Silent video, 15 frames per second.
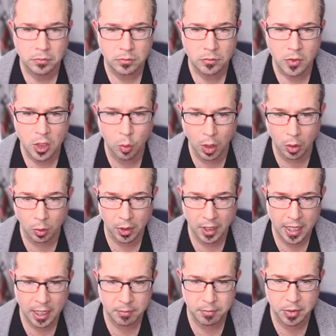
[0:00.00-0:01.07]
what will
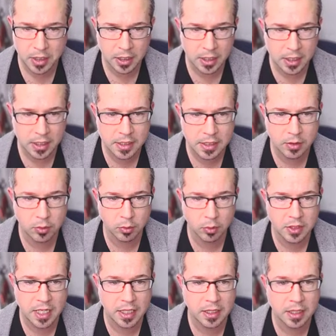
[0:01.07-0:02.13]
happen is it
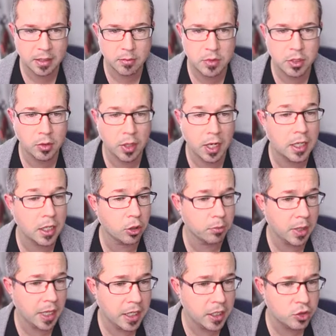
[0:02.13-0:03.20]
will take them to another
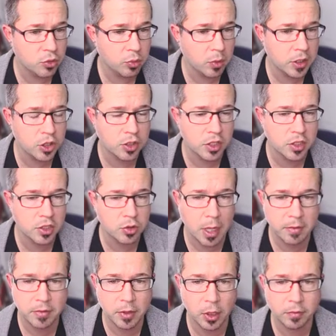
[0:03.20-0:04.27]
page, which is a
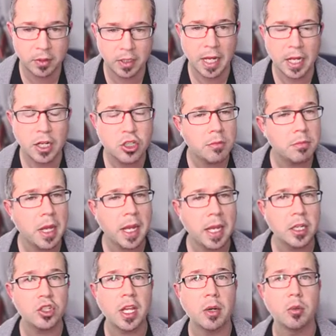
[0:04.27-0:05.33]
Stripe verification
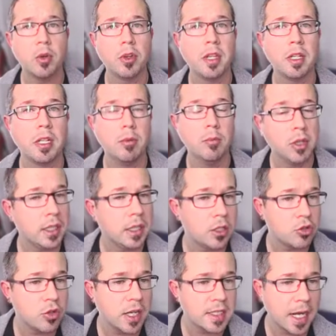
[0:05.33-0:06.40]
page that will then complete the
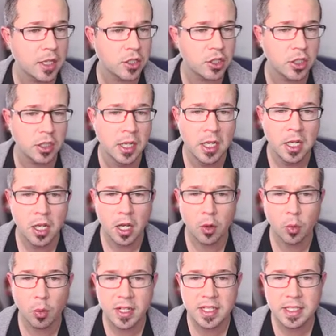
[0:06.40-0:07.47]
transaction.
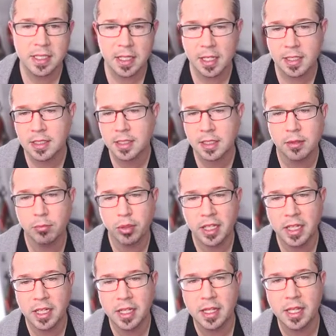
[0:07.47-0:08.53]
And once that's
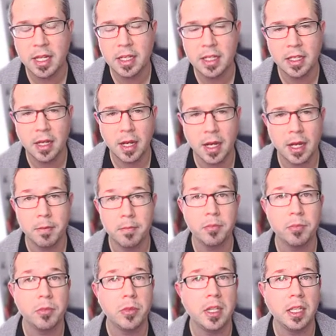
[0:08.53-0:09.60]
completed, then
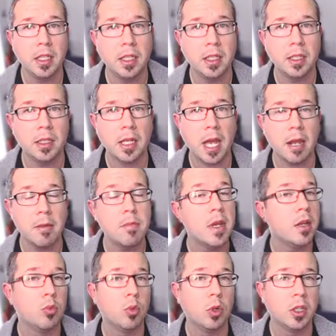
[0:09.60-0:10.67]
the
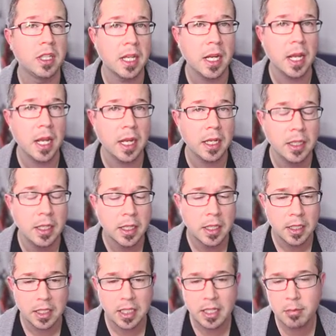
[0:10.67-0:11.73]
admin will get a
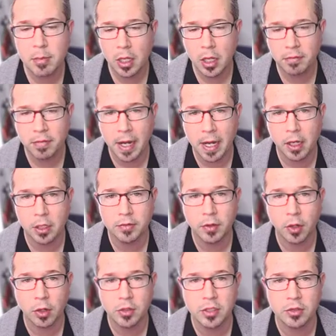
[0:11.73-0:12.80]
email on file as
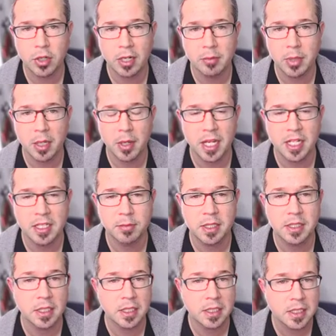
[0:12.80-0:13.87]
far as the Stripe payment has been
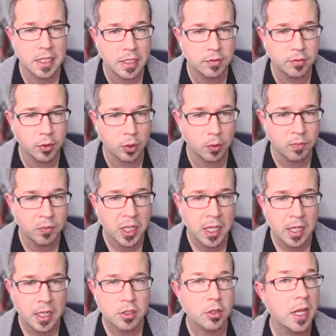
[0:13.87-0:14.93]
successful.
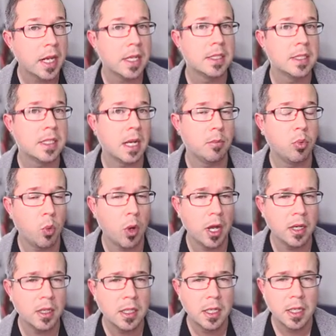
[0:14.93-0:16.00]
So that is step
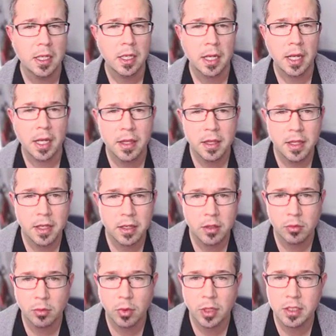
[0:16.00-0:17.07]
one. And
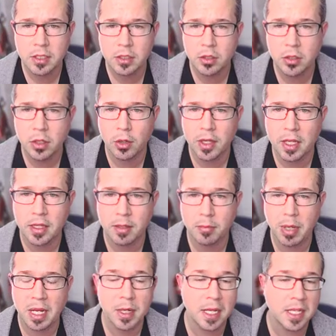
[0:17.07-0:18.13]
then once you know that the
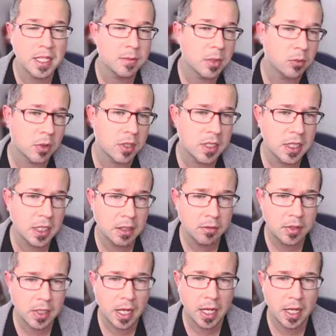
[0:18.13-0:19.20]
payment has been
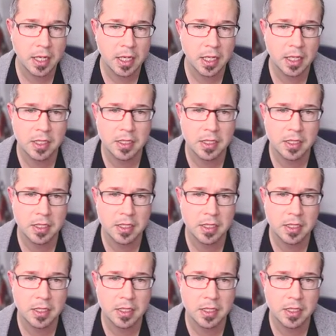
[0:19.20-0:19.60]
received and it has